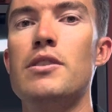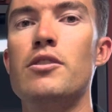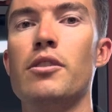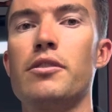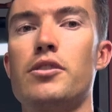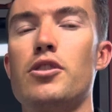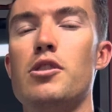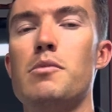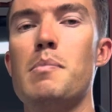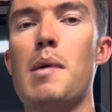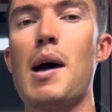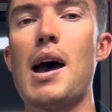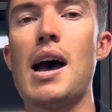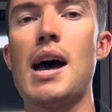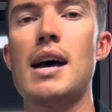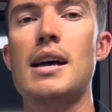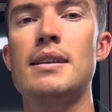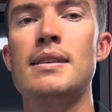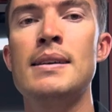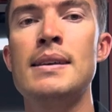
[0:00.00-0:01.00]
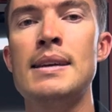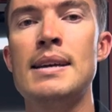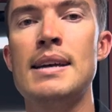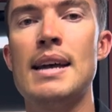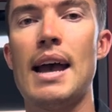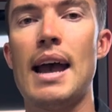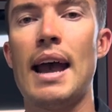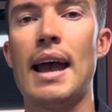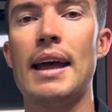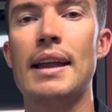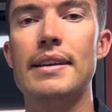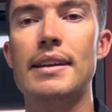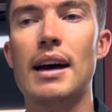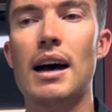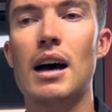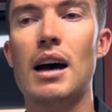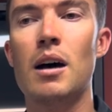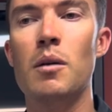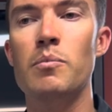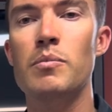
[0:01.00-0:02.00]
not too bad, and
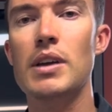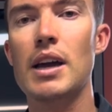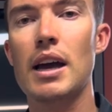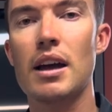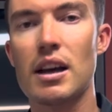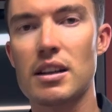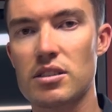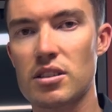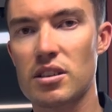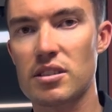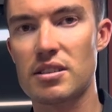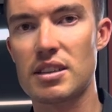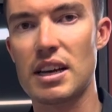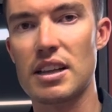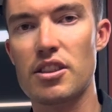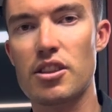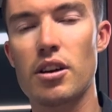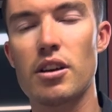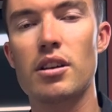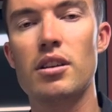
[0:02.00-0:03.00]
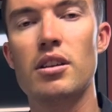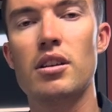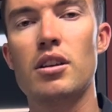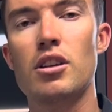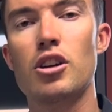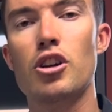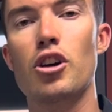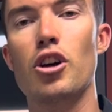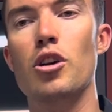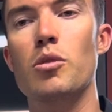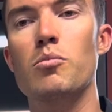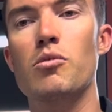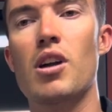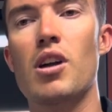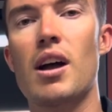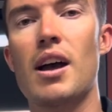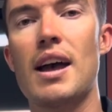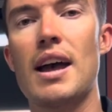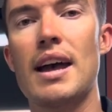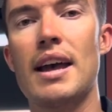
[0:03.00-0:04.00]
yeah, as I said, the
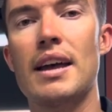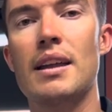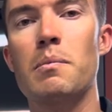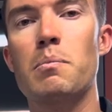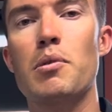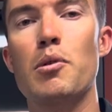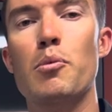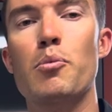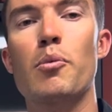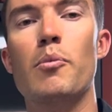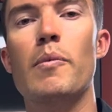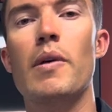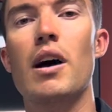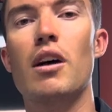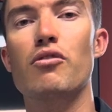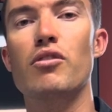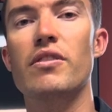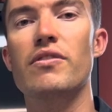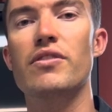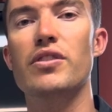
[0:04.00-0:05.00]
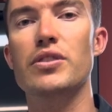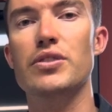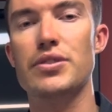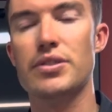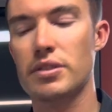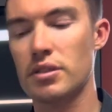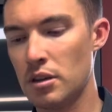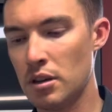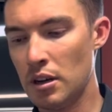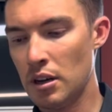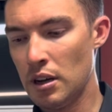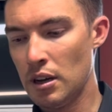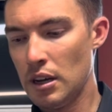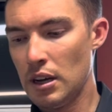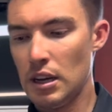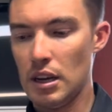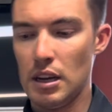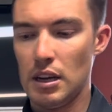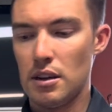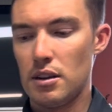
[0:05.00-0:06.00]
Coomera and Pimpamar Rivers.
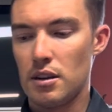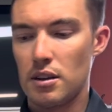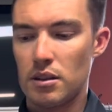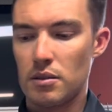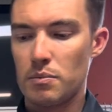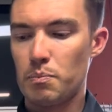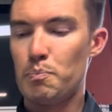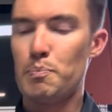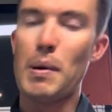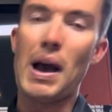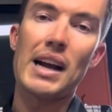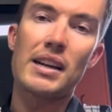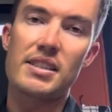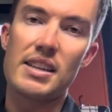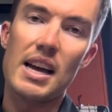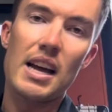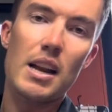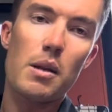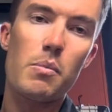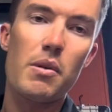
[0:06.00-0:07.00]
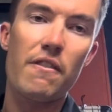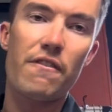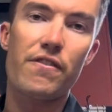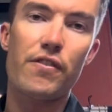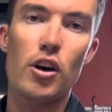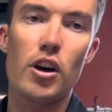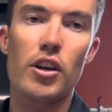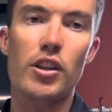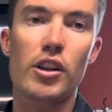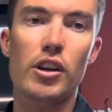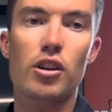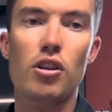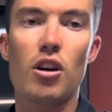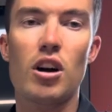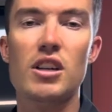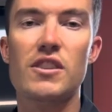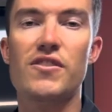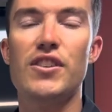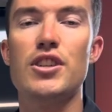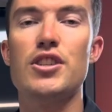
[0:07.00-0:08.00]
Back down a bit further,
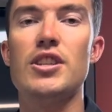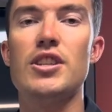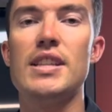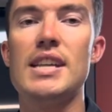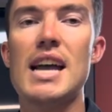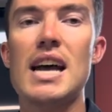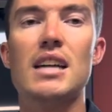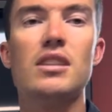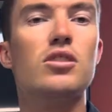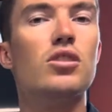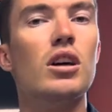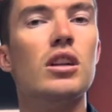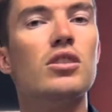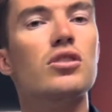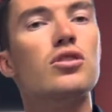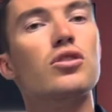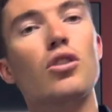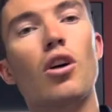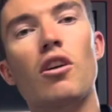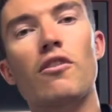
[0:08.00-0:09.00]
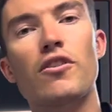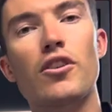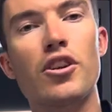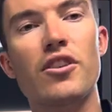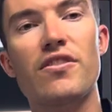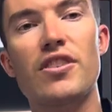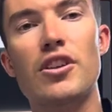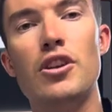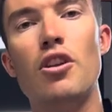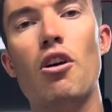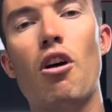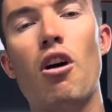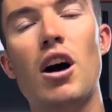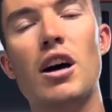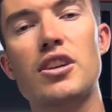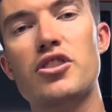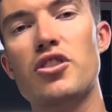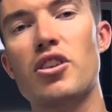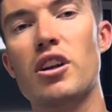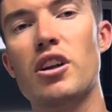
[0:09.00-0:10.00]
guys, fishing the outside of Sovereign of a
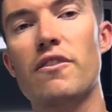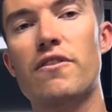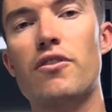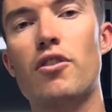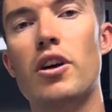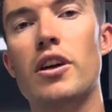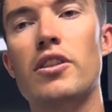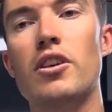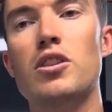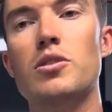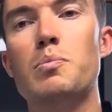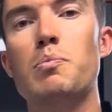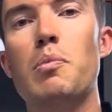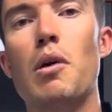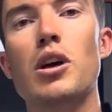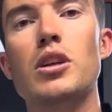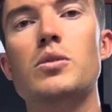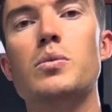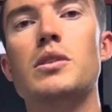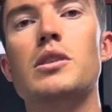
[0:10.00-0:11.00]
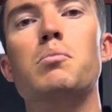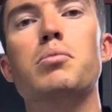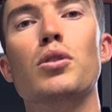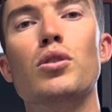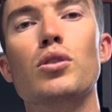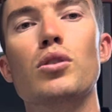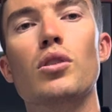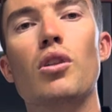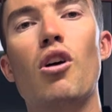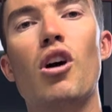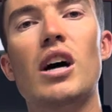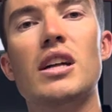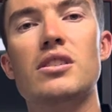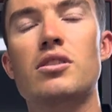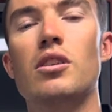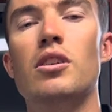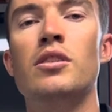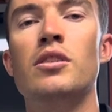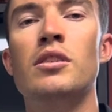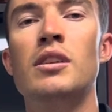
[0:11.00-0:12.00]
night, try to find those boats with the blue lights
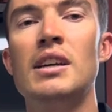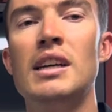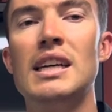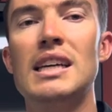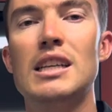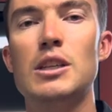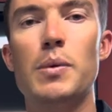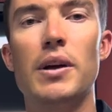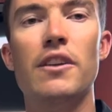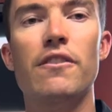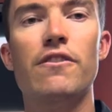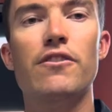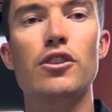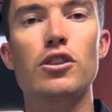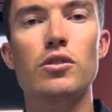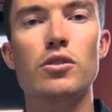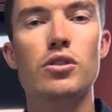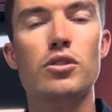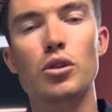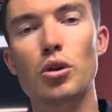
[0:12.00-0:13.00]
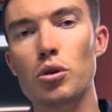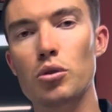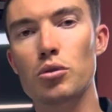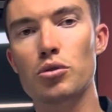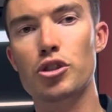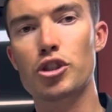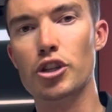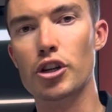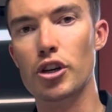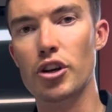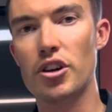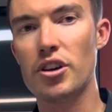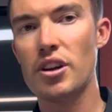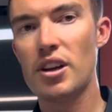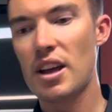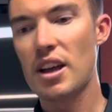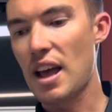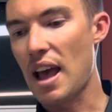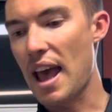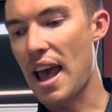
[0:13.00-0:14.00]
on. It's been a few School Jew
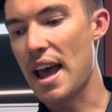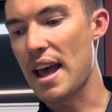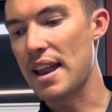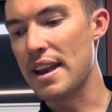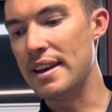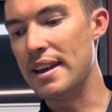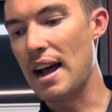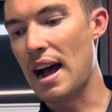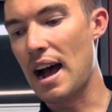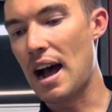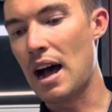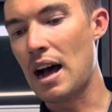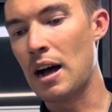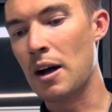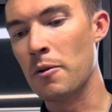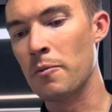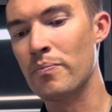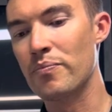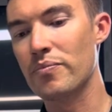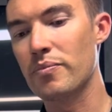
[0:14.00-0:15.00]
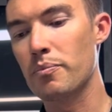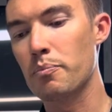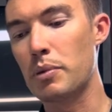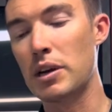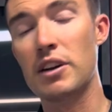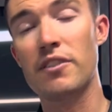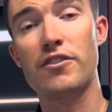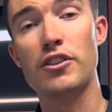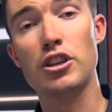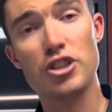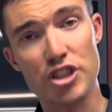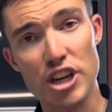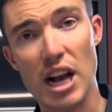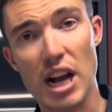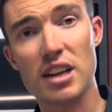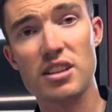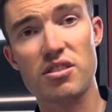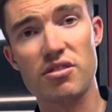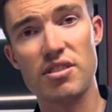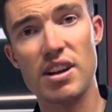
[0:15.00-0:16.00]
and been a few
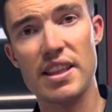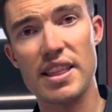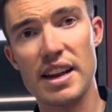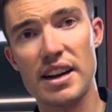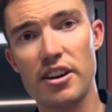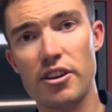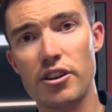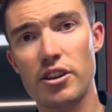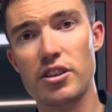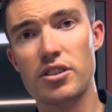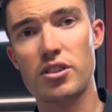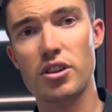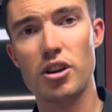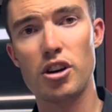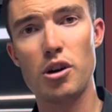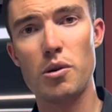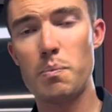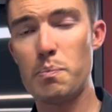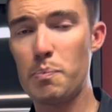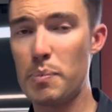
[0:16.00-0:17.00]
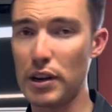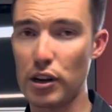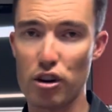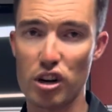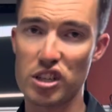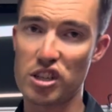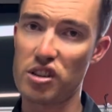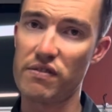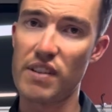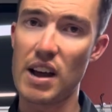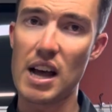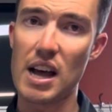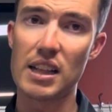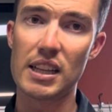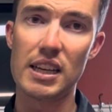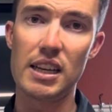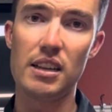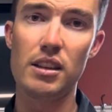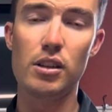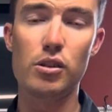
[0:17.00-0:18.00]
jacks around that area too. Big-eyed
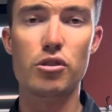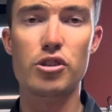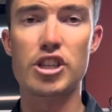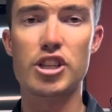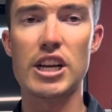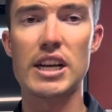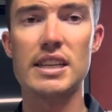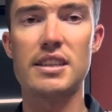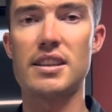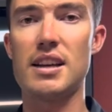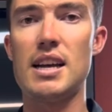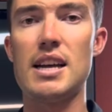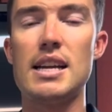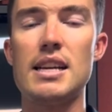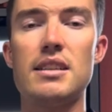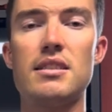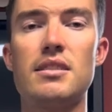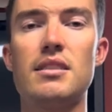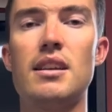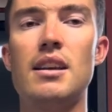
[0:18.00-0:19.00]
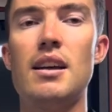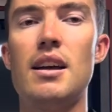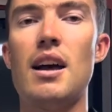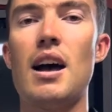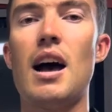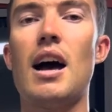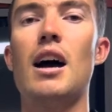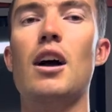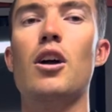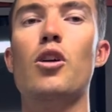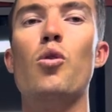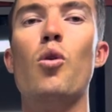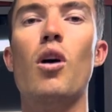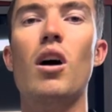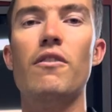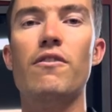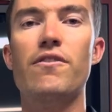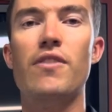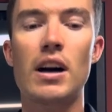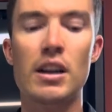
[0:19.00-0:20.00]
trevally, little GTs,
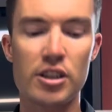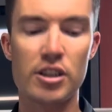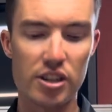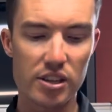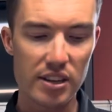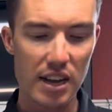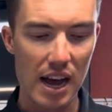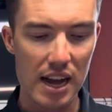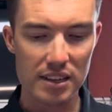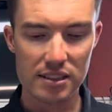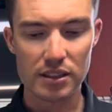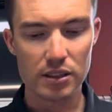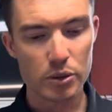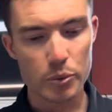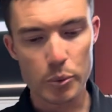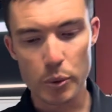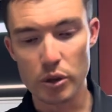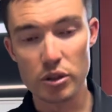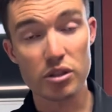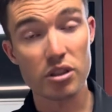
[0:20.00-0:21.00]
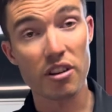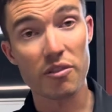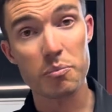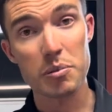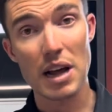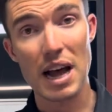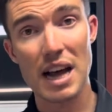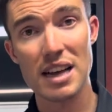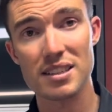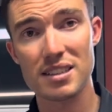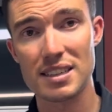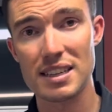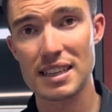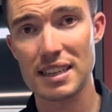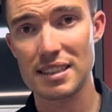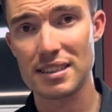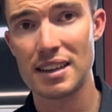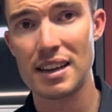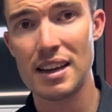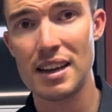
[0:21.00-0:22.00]
quite fun. Just casting small soft
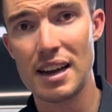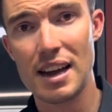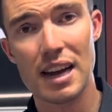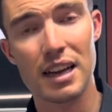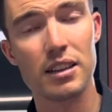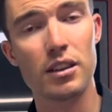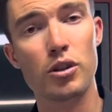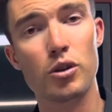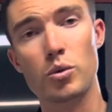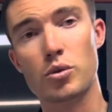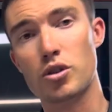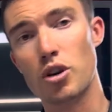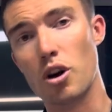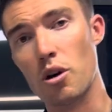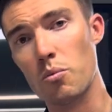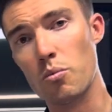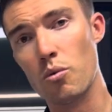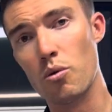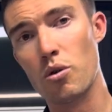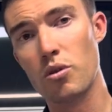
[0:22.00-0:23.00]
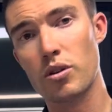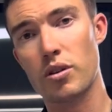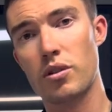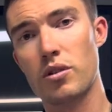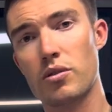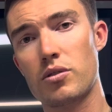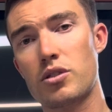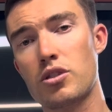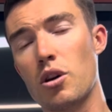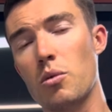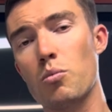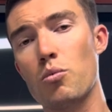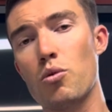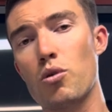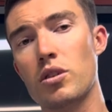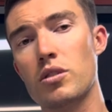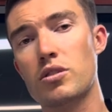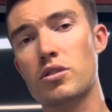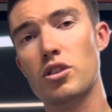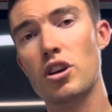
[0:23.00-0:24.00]
plastics and little top
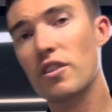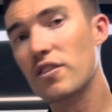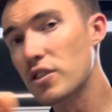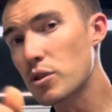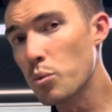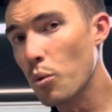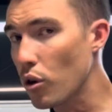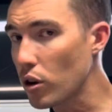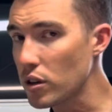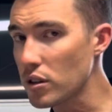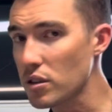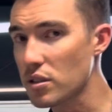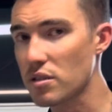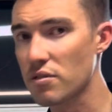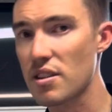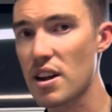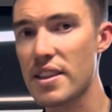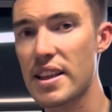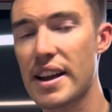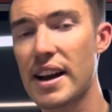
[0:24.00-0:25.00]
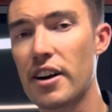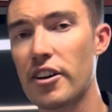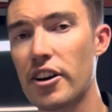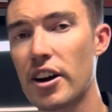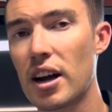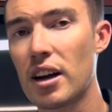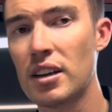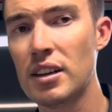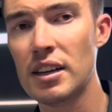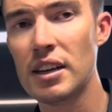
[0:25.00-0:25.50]
water surface walkers around that area.